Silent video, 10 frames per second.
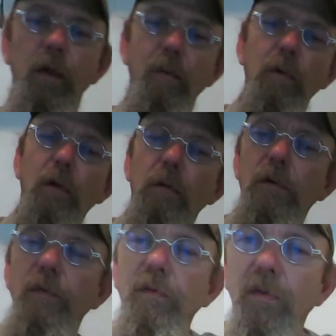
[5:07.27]
I'm not to
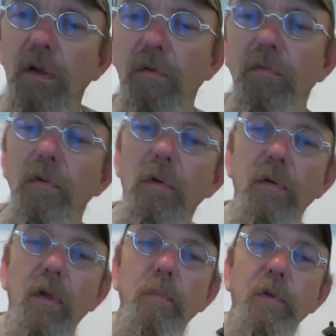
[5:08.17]
the second third
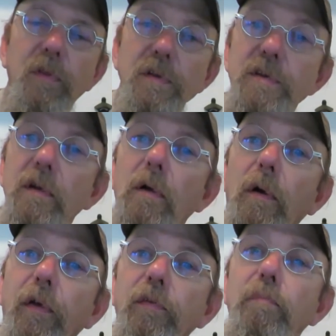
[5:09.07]
yet, but this cigar
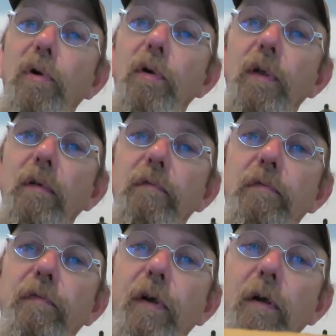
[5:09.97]
is burning
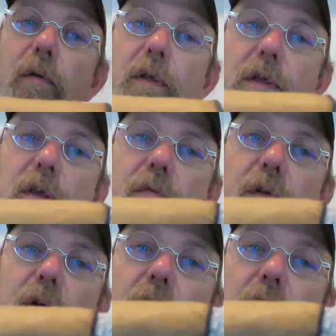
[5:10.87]
very even.